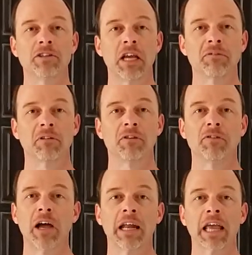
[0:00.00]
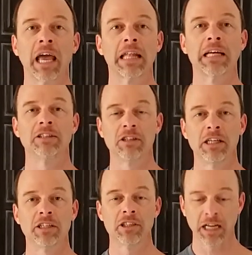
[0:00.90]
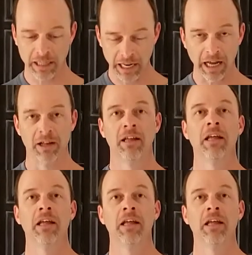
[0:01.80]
saver. If you've got can lights, you need to check that out.